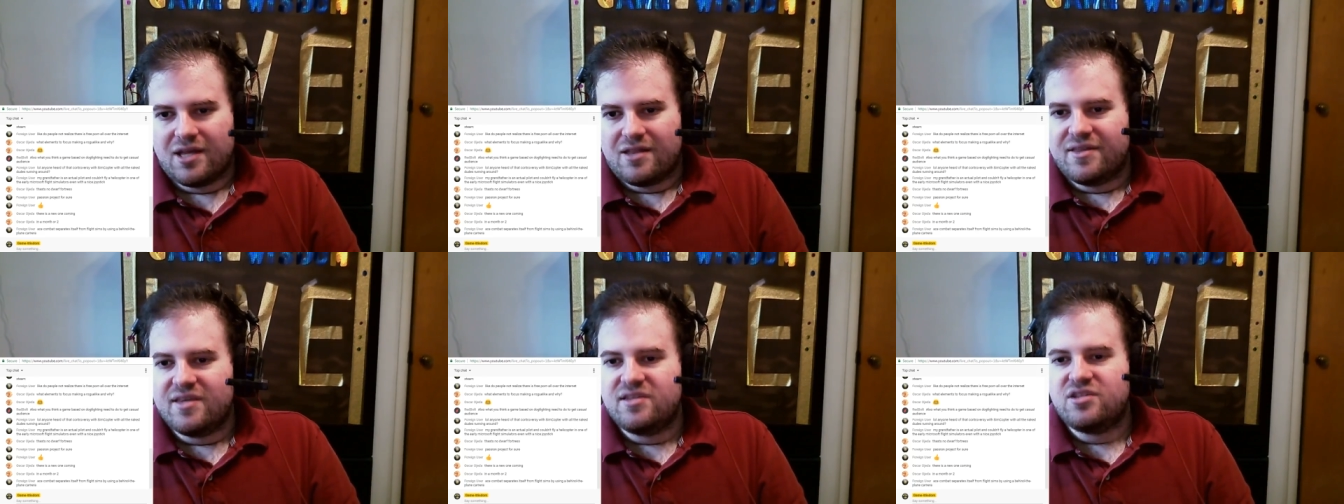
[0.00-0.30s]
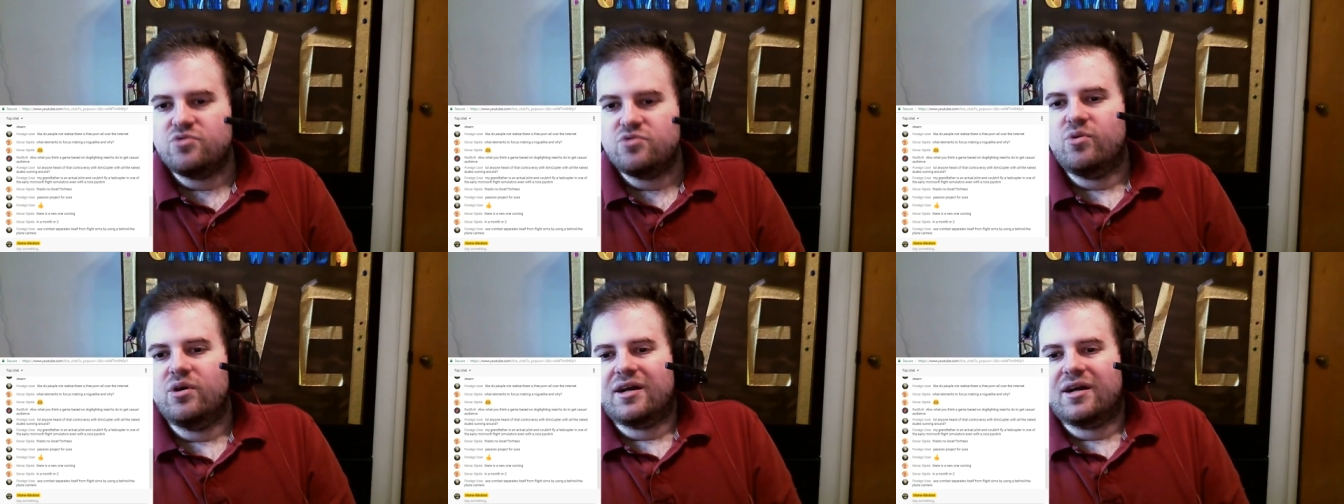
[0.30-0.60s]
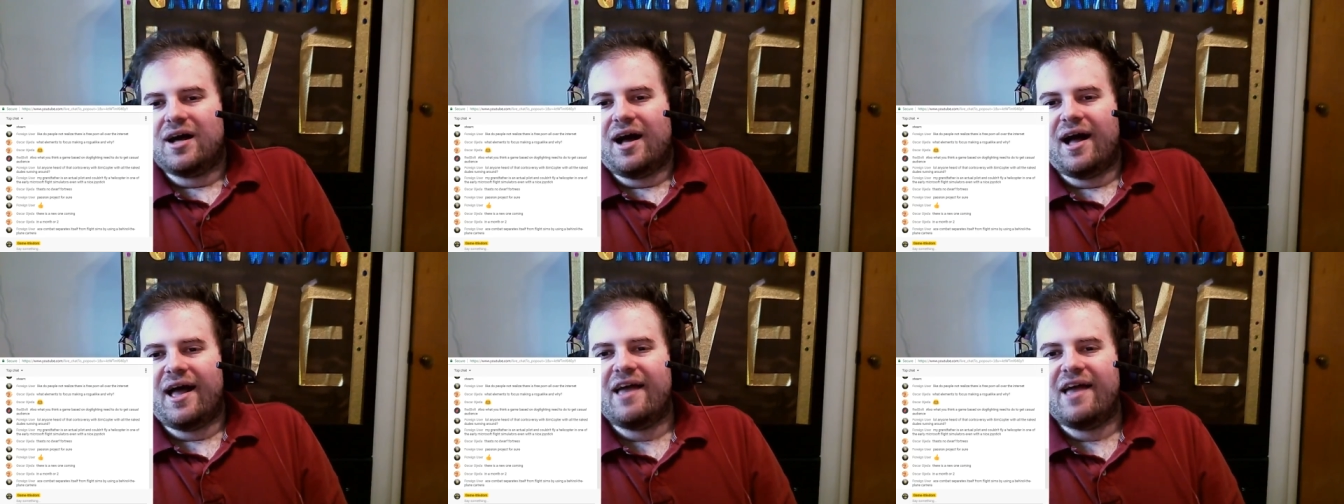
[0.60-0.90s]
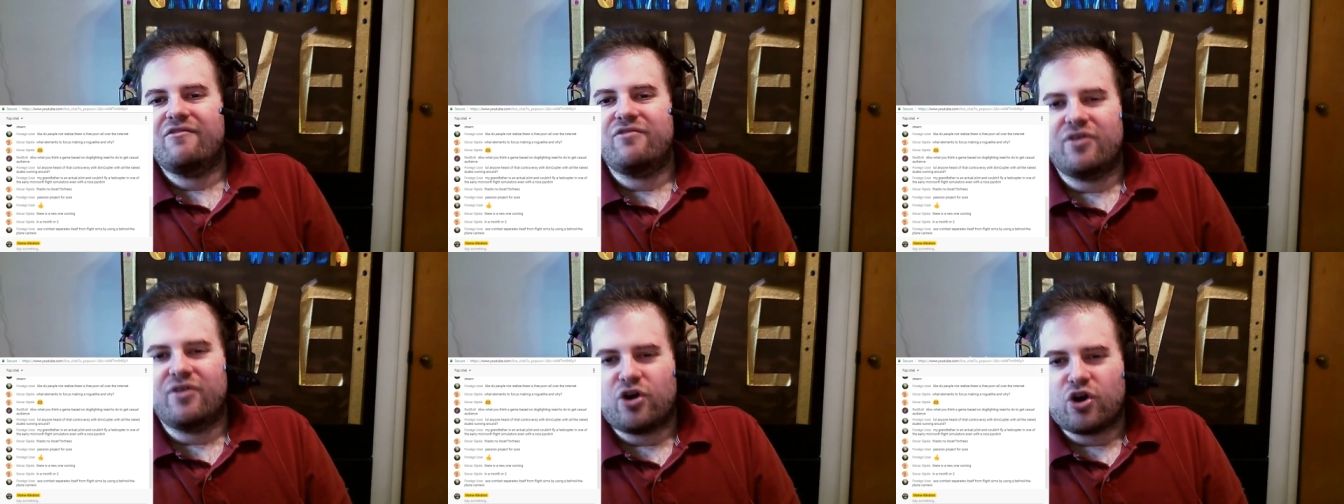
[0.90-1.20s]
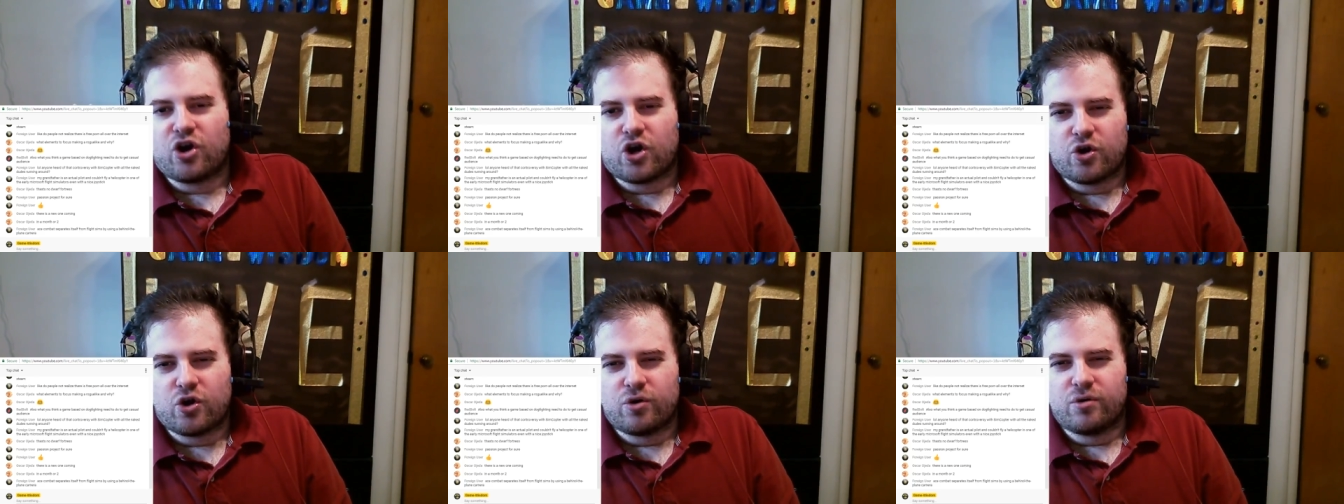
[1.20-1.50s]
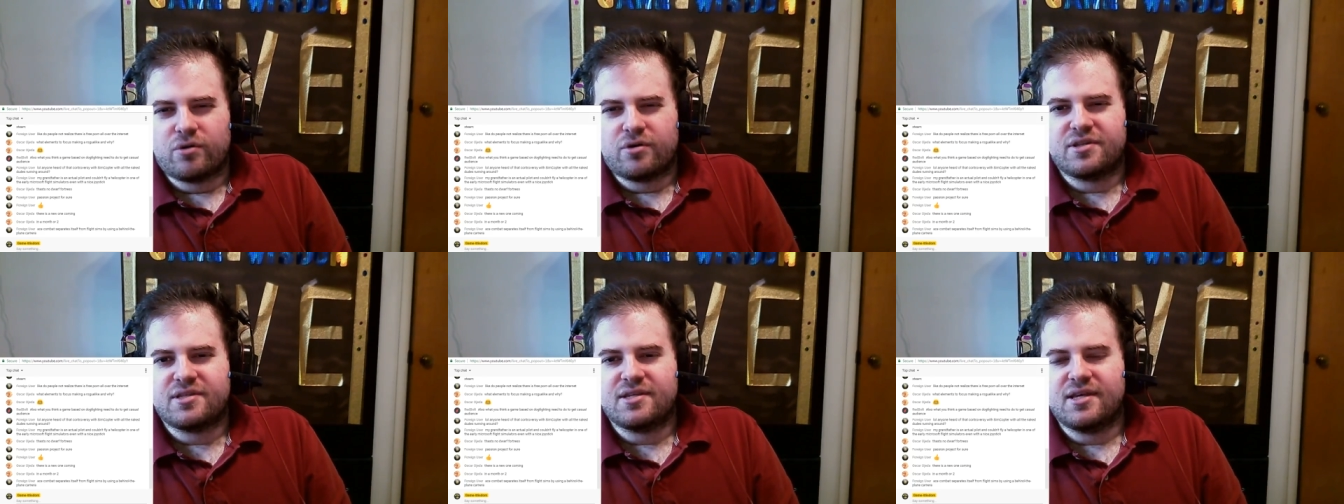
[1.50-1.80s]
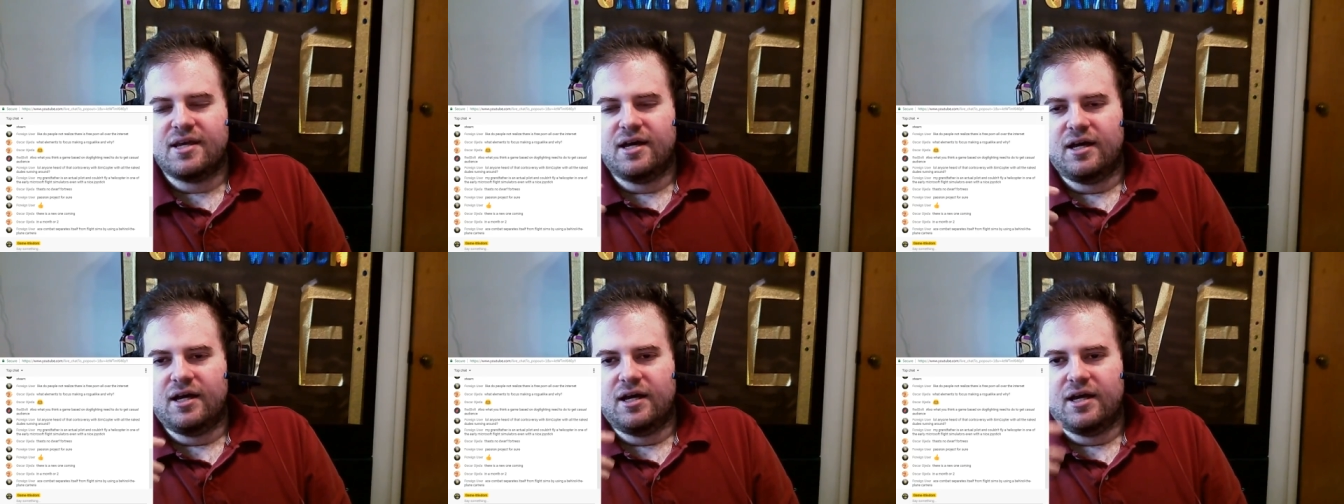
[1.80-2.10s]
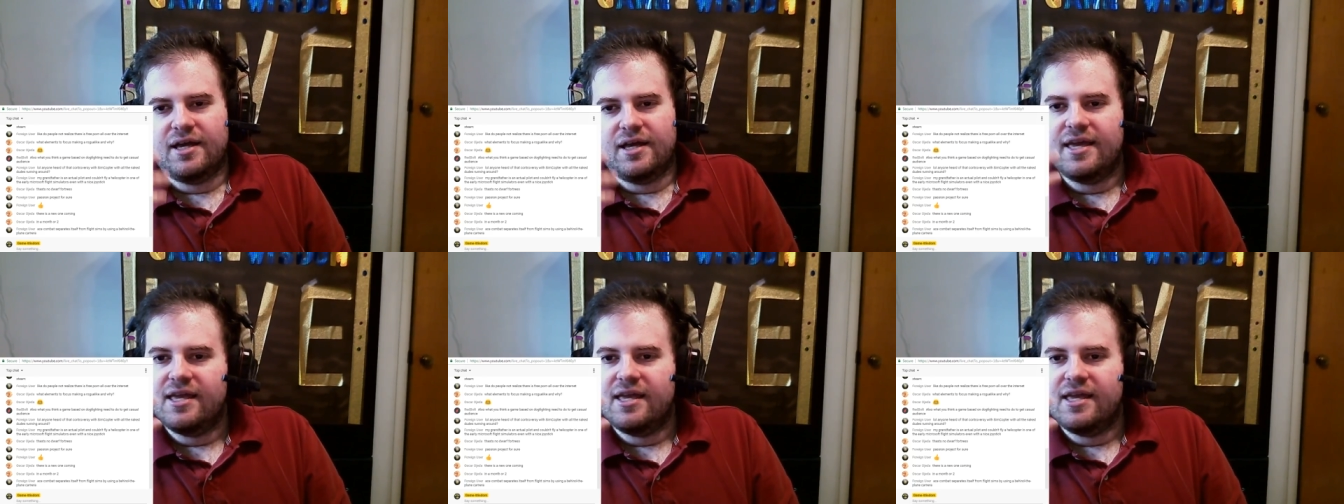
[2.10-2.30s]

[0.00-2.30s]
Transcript: This is what kind of hurt uh,